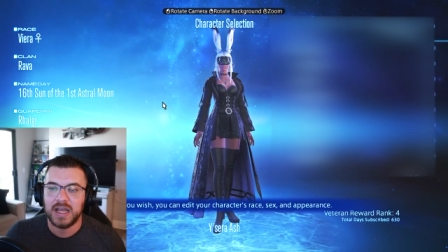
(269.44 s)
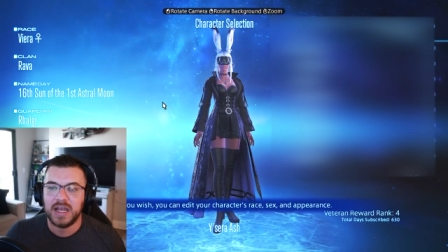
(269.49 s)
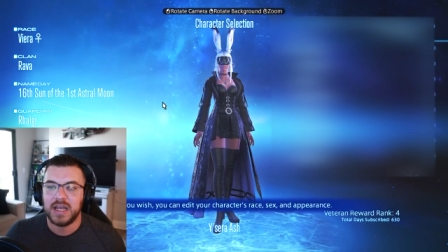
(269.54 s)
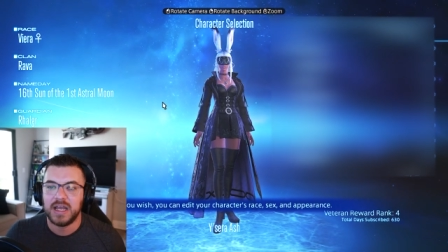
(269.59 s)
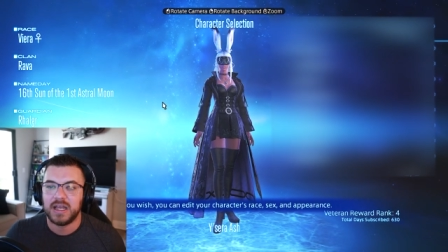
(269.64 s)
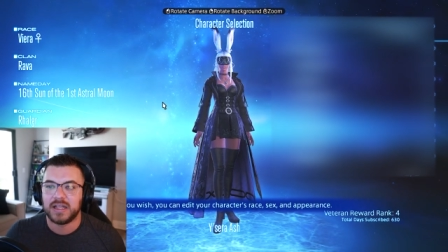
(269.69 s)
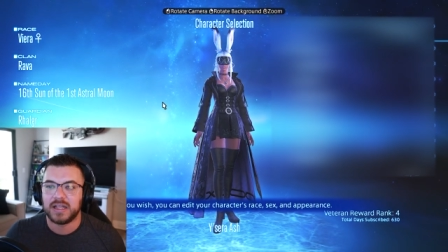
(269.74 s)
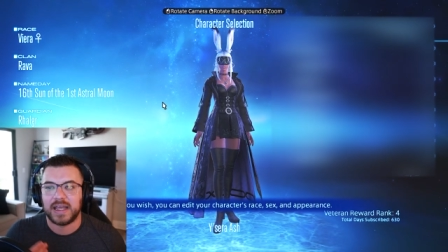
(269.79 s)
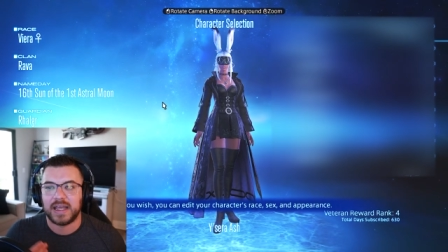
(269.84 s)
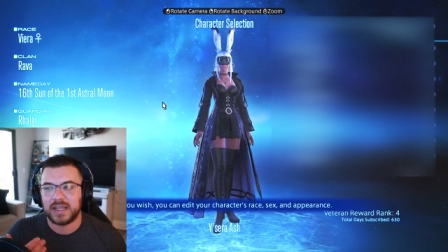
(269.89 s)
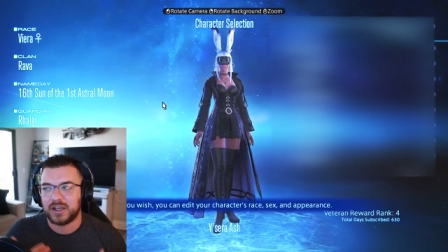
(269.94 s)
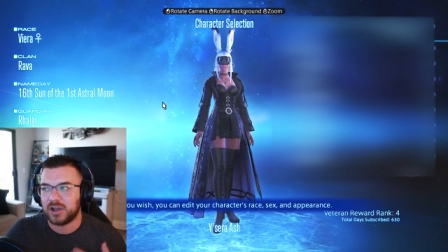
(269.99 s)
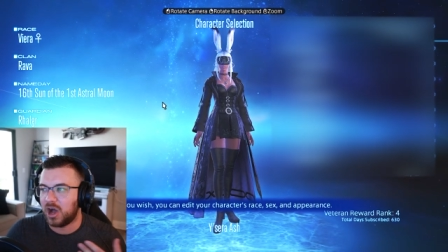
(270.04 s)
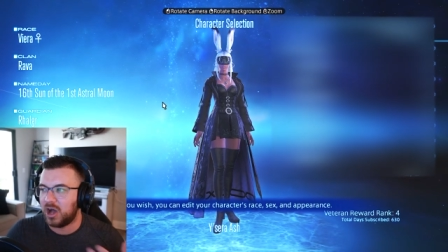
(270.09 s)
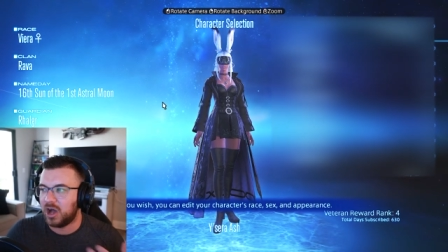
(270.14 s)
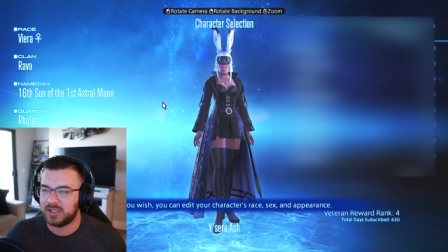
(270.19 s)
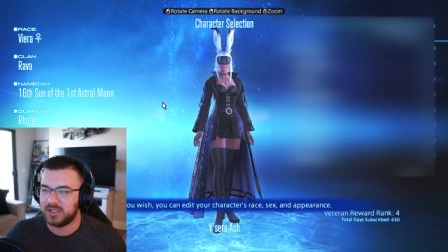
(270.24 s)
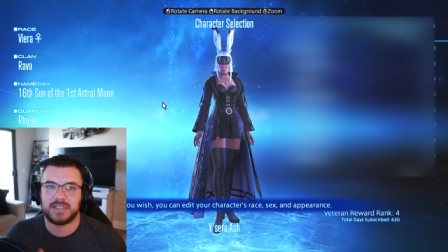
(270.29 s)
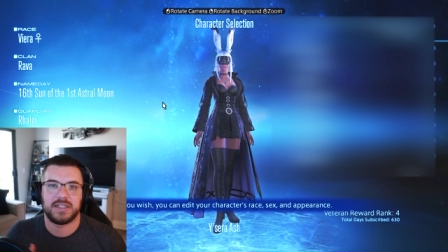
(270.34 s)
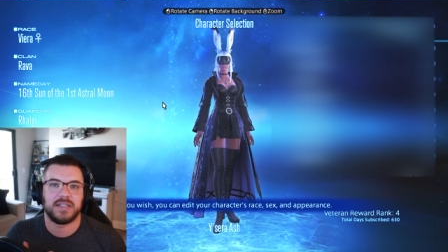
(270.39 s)
They
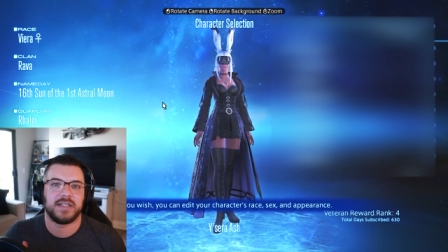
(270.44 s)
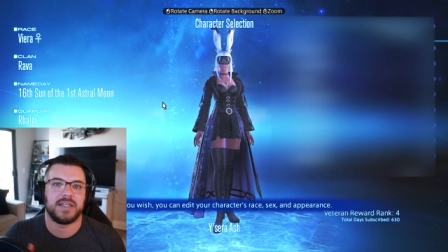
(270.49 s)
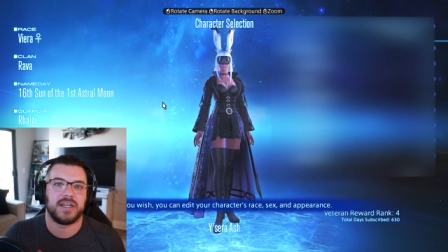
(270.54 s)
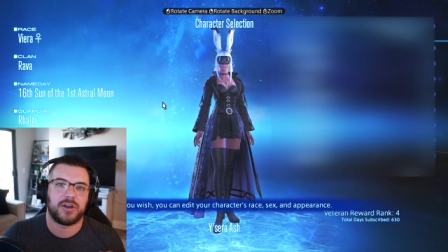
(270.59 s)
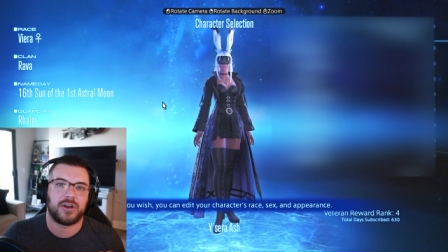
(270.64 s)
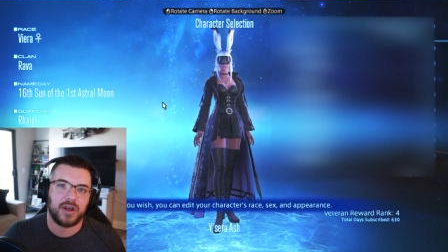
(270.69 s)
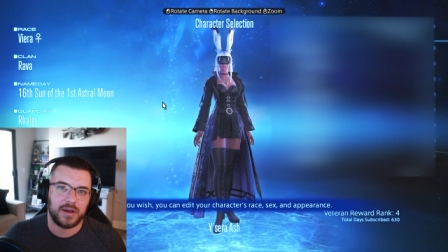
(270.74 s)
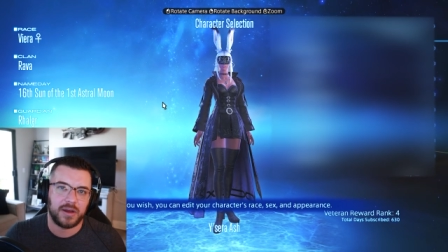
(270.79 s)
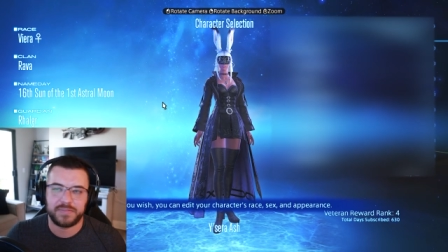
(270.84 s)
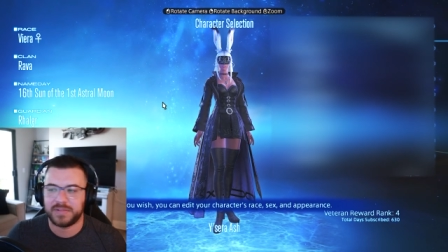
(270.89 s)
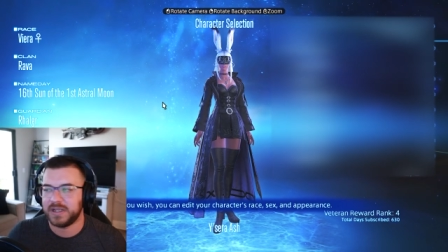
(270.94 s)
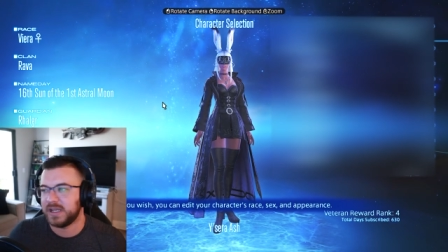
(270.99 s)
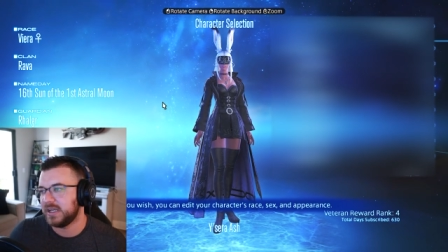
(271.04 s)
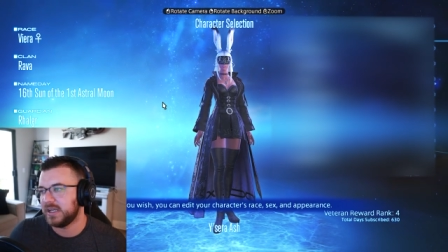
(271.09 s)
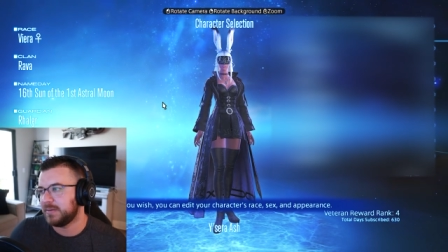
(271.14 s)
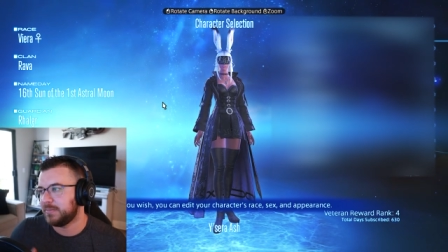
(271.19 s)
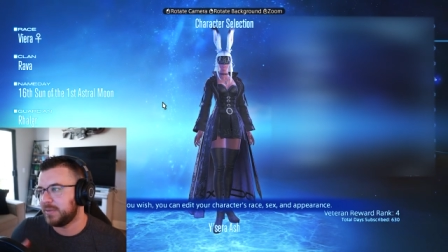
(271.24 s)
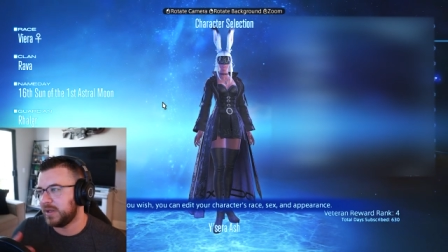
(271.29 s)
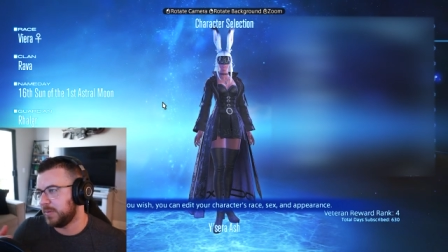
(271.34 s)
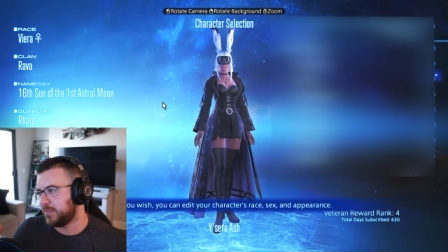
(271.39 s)
constantly are
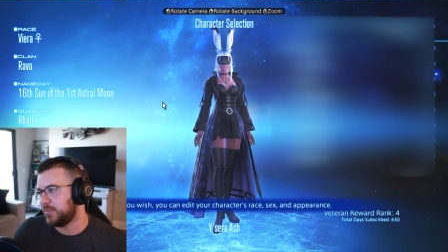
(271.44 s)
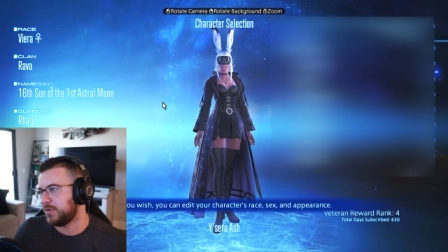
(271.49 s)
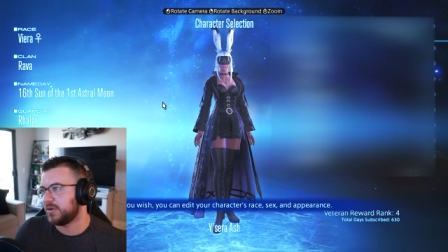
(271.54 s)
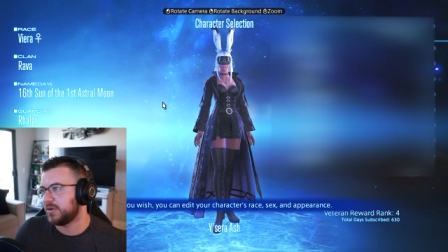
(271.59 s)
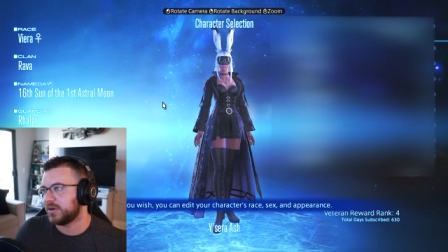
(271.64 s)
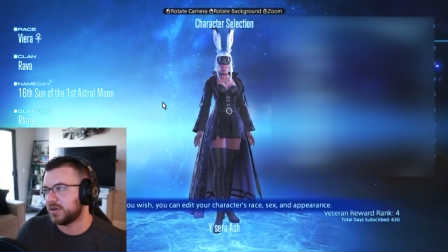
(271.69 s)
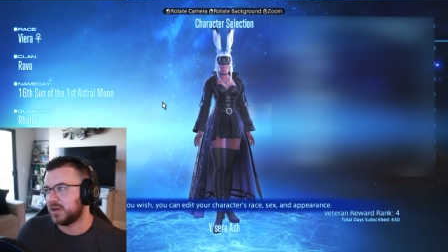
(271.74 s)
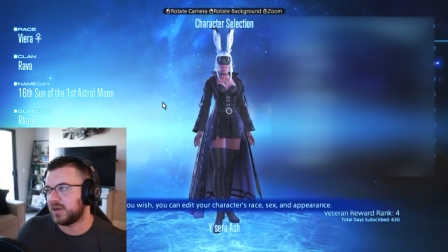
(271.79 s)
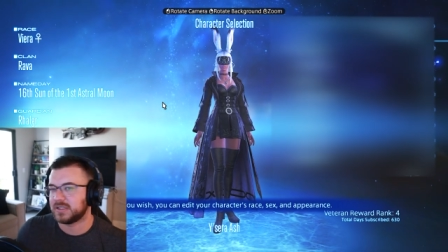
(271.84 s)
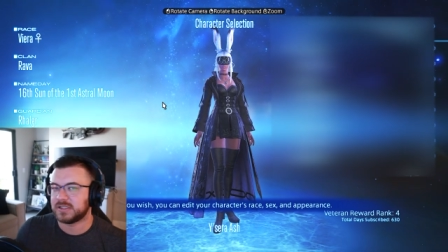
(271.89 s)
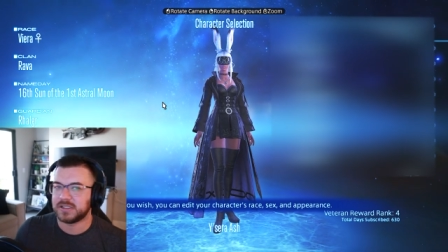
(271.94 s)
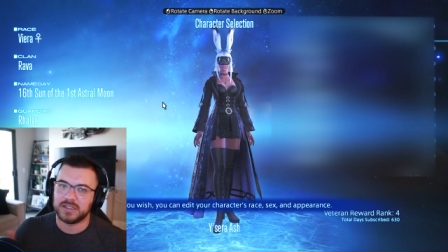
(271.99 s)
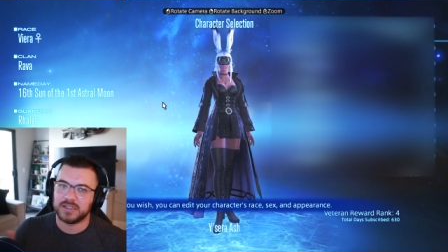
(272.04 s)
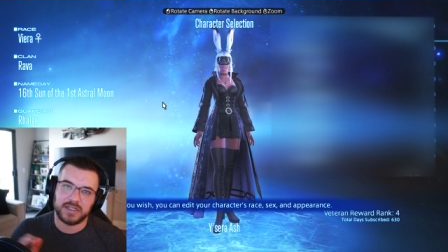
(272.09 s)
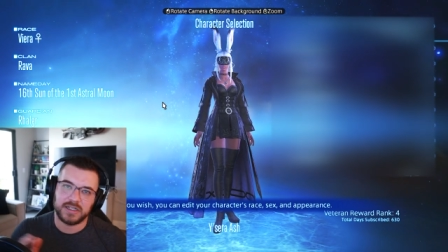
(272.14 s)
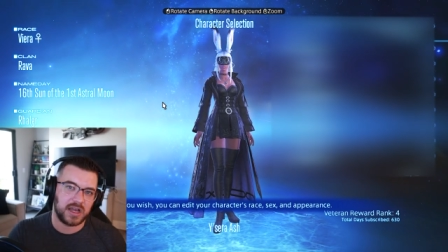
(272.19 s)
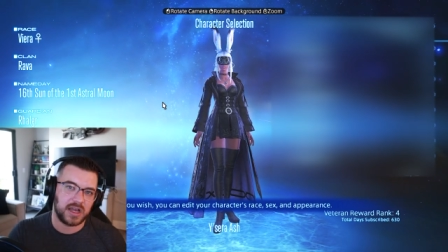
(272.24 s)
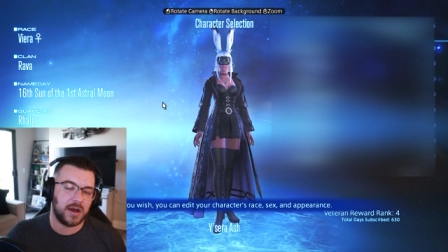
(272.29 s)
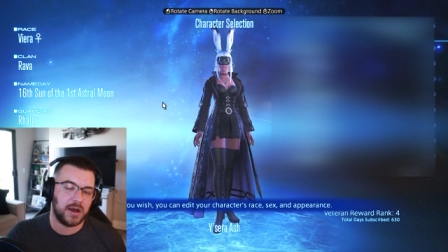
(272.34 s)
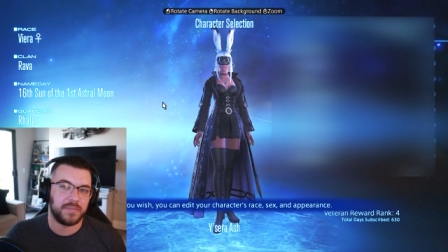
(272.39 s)
updating. People are constantly
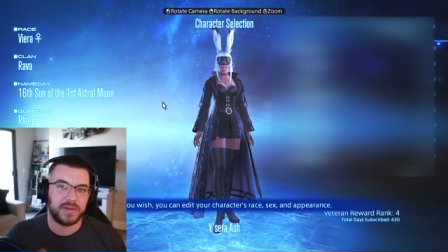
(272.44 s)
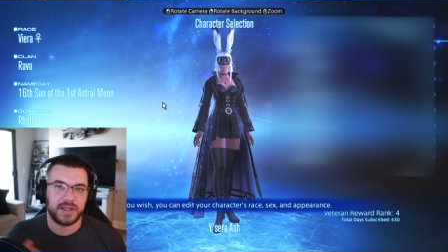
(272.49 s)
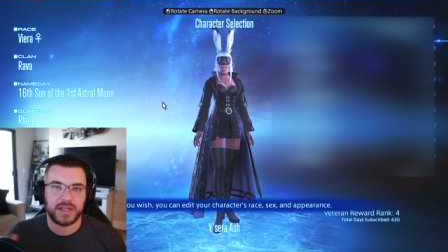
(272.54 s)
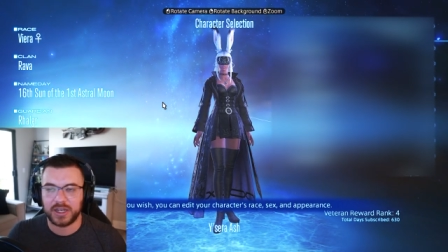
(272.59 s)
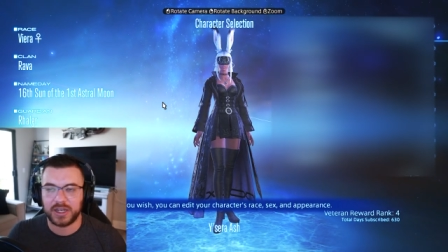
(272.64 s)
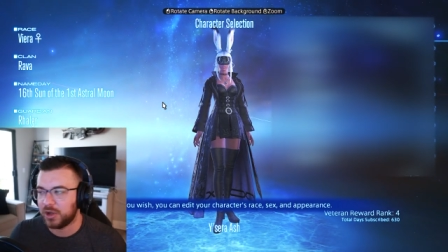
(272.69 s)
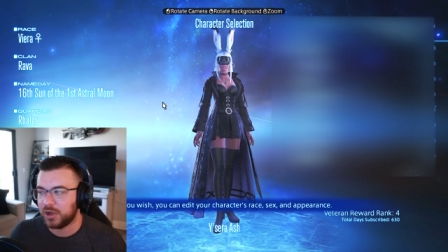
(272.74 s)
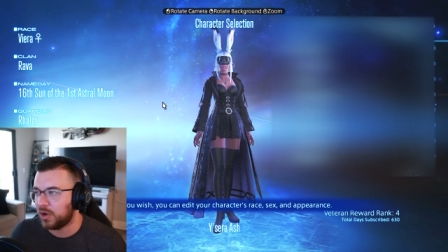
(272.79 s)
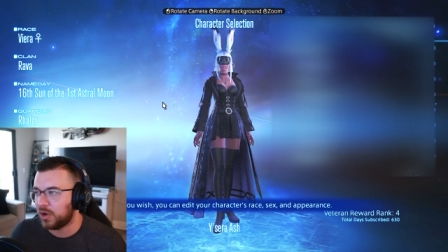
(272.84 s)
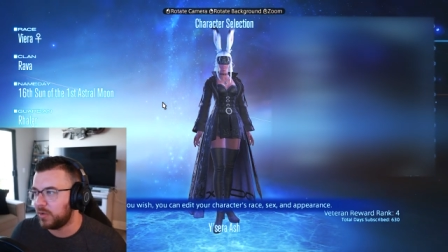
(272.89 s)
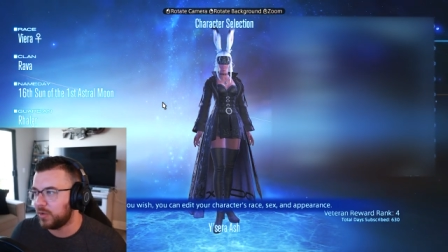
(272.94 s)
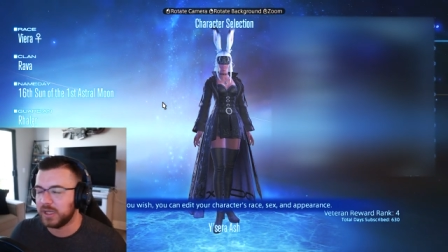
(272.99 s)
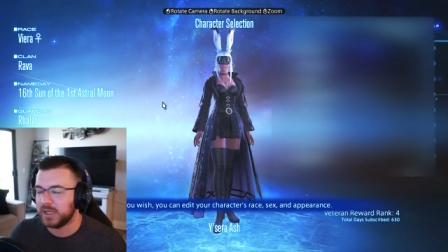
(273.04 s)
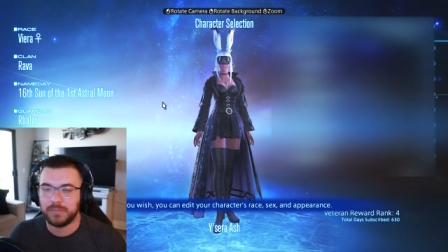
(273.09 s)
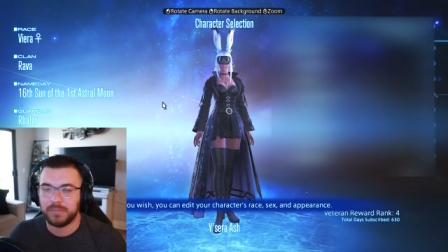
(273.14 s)
coming and going.